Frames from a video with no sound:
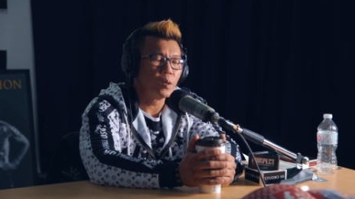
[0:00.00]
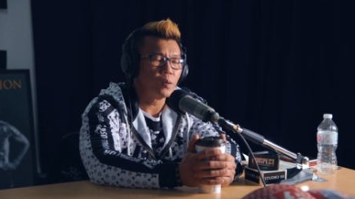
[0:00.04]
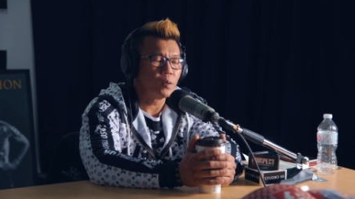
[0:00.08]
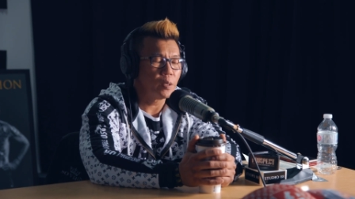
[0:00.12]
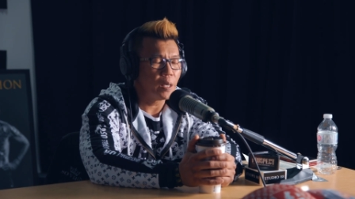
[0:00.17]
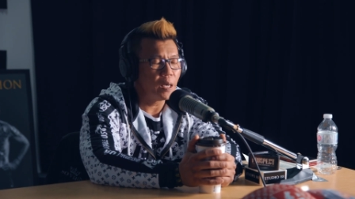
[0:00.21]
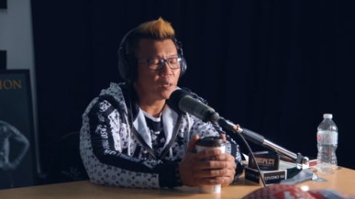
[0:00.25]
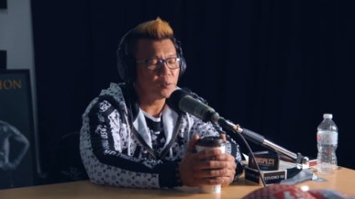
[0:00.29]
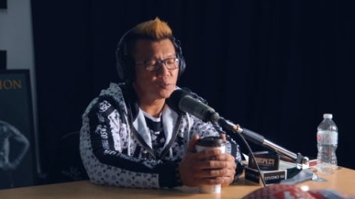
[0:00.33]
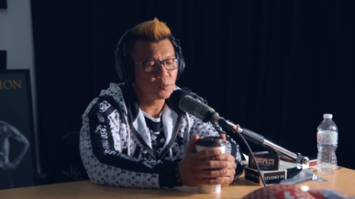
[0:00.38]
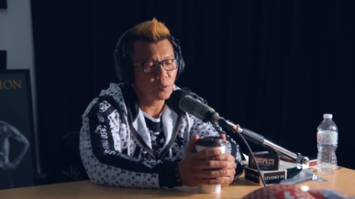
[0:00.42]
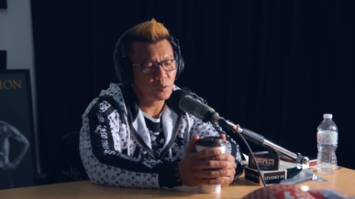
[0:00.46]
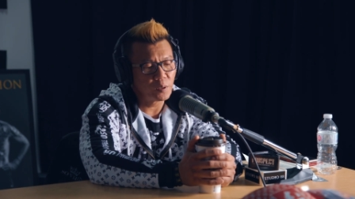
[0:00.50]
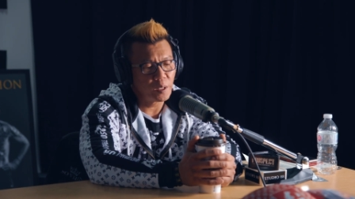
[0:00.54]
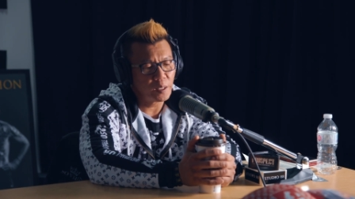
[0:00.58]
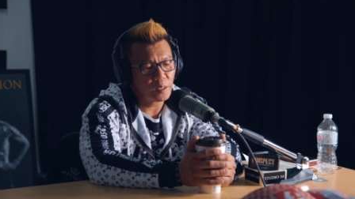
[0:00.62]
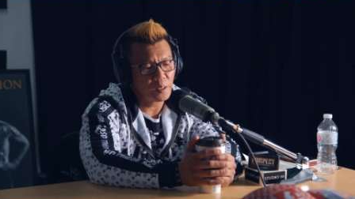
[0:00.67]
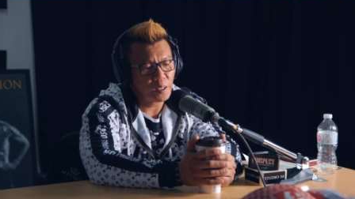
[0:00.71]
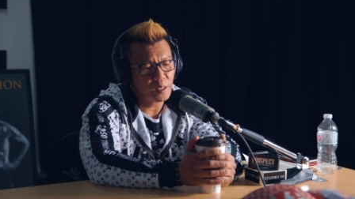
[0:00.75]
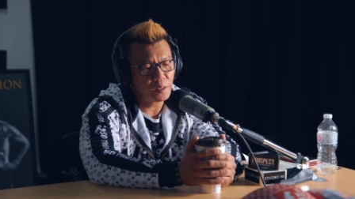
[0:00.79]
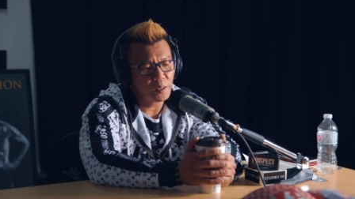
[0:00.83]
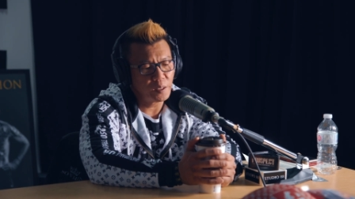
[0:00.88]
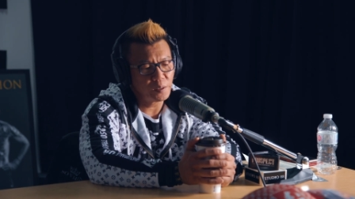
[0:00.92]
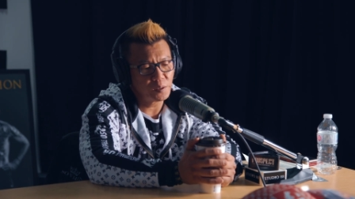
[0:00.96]
yeah. So
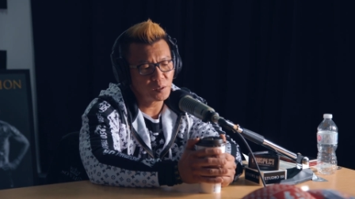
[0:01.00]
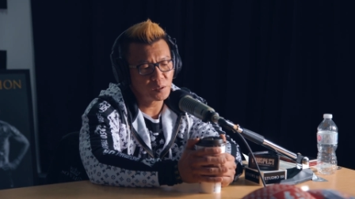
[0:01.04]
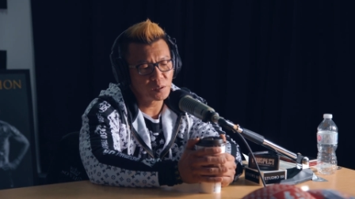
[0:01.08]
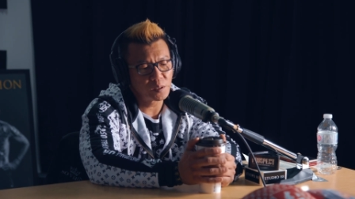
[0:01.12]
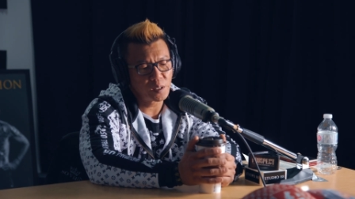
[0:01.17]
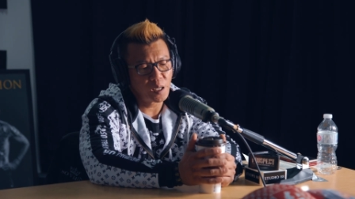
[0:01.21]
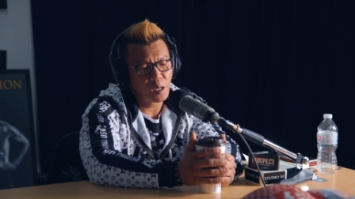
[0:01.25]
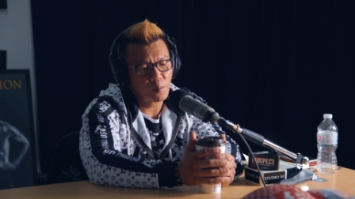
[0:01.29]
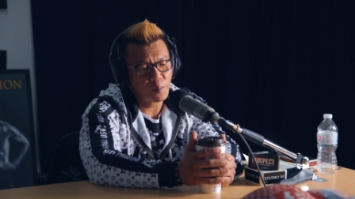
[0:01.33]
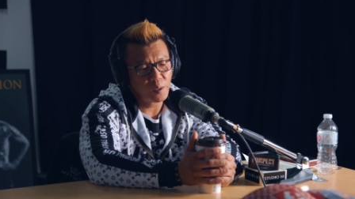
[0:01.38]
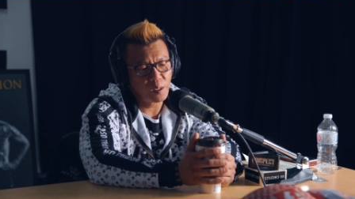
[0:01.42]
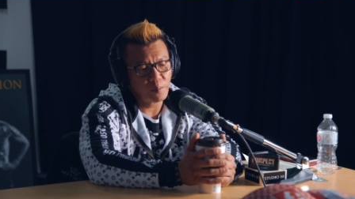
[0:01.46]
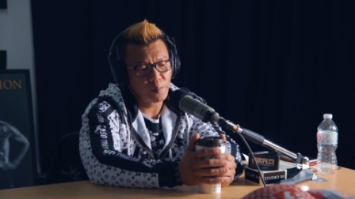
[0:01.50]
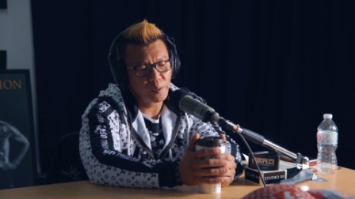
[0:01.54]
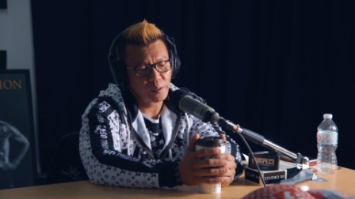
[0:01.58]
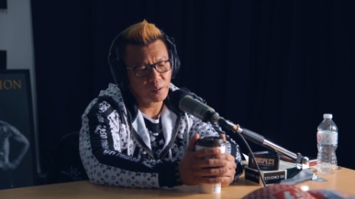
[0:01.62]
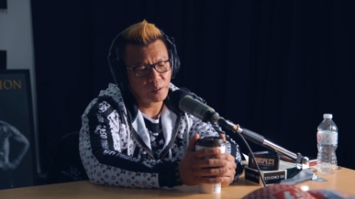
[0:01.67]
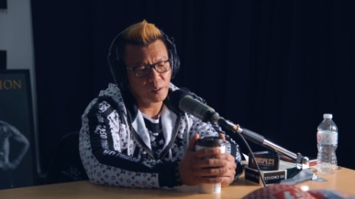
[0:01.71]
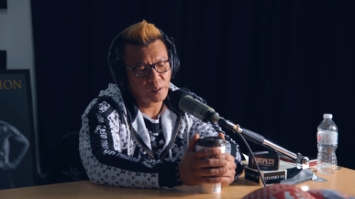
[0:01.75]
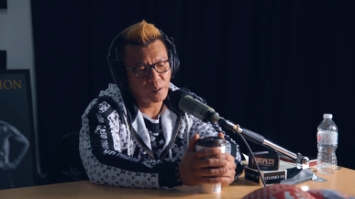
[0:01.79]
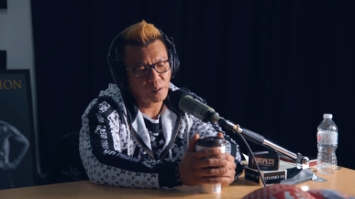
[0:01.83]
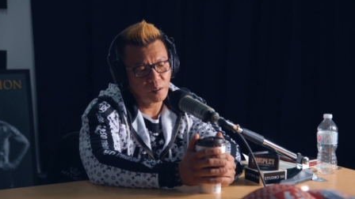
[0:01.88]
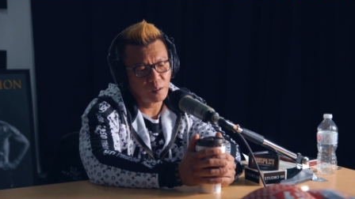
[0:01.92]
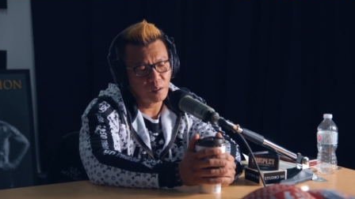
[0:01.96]
they just tell me a
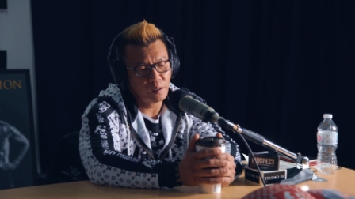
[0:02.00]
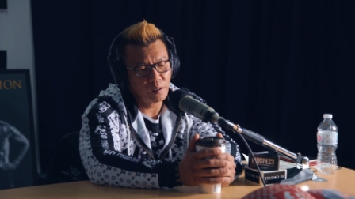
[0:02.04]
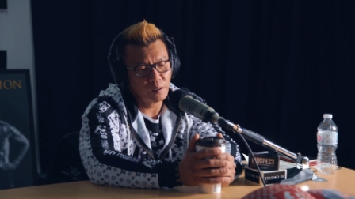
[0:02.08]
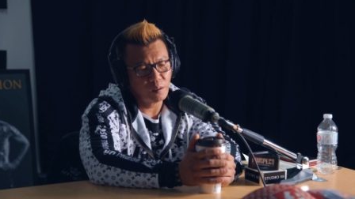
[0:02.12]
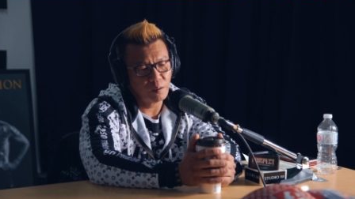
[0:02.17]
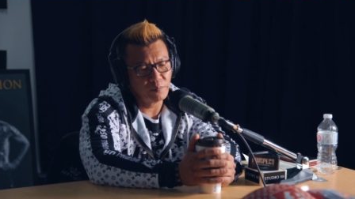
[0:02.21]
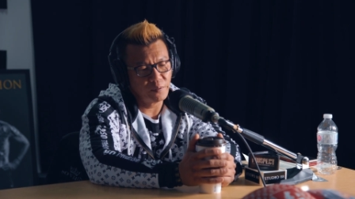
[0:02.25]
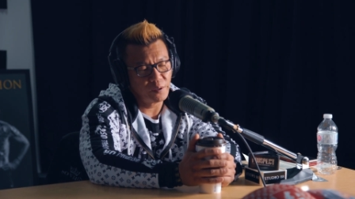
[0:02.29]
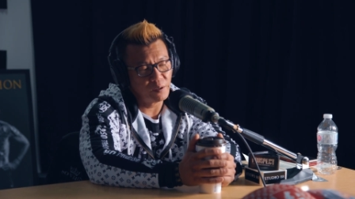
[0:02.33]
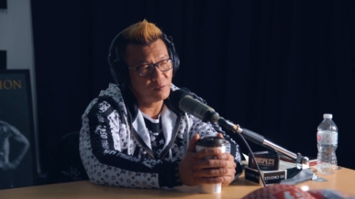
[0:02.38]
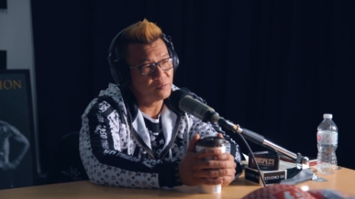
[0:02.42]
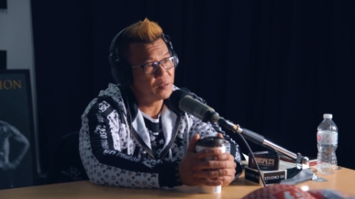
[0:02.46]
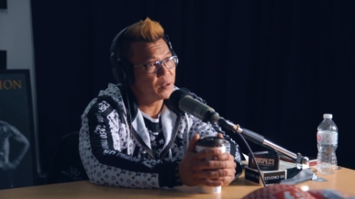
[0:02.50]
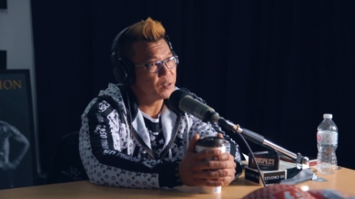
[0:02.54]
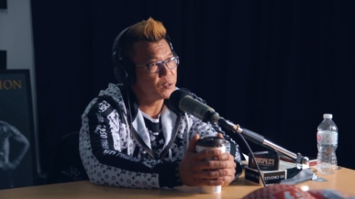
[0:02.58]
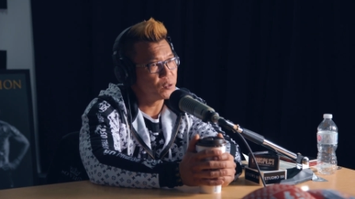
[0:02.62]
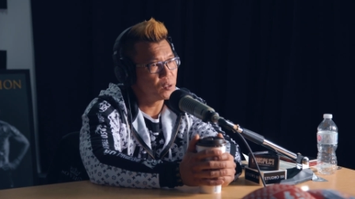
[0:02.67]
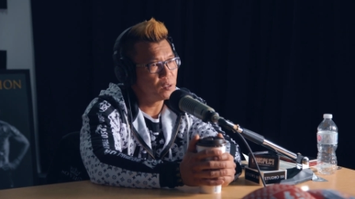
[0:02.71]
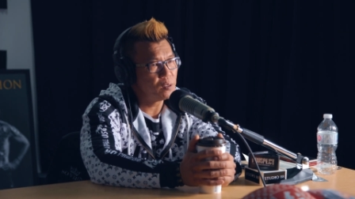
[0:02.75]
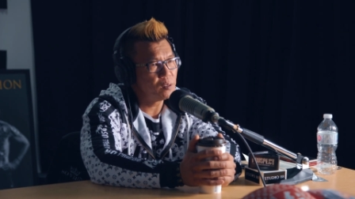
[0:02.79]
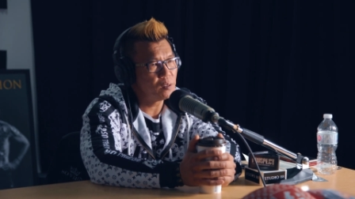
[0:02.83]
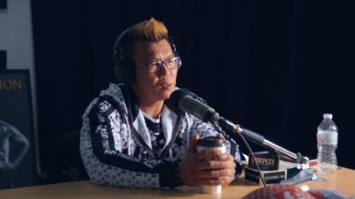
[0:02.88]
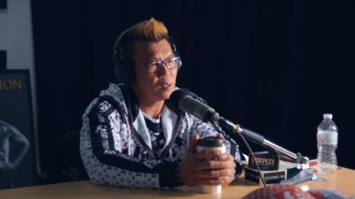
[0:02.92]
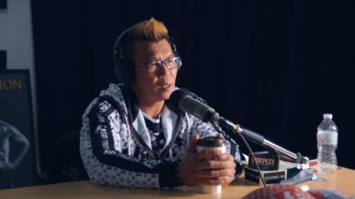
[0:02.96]
bit their
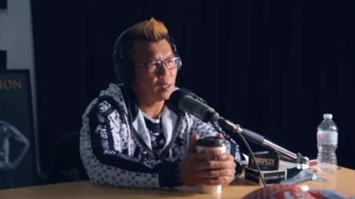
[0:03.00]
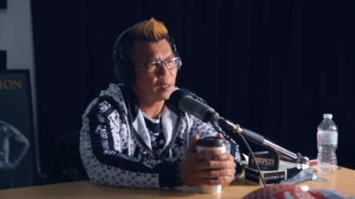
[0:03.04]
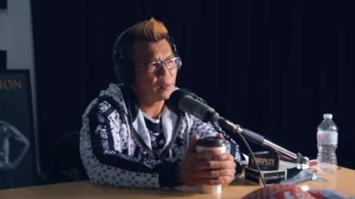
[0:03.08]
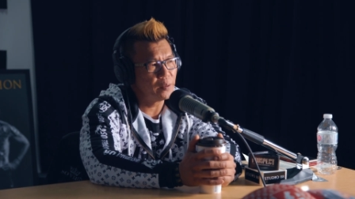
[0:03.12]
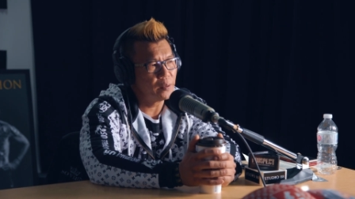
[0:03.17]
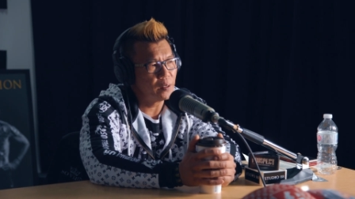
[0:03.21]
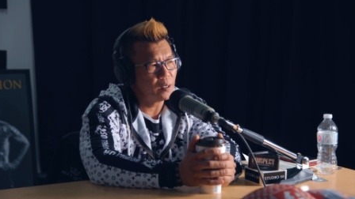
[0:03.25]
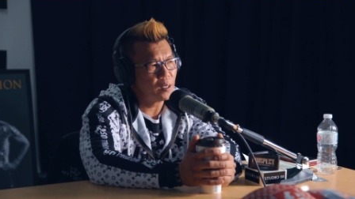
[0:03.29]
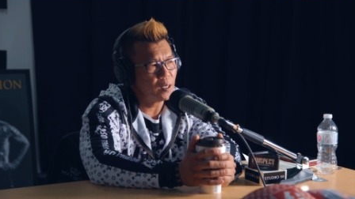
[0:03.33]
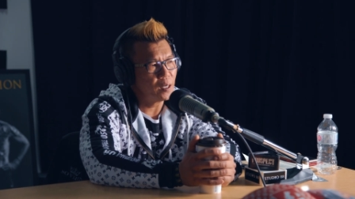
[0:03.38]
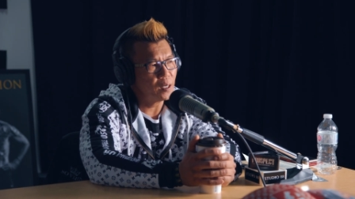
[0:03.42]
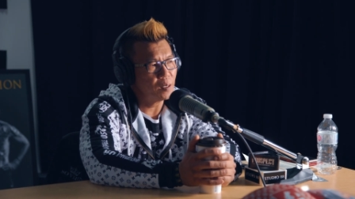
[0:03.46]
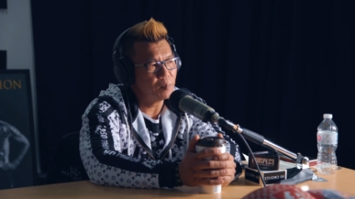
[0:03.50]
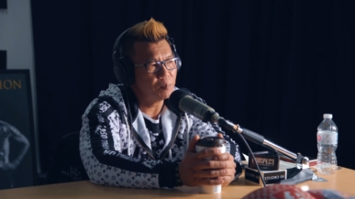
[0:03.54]
vision, and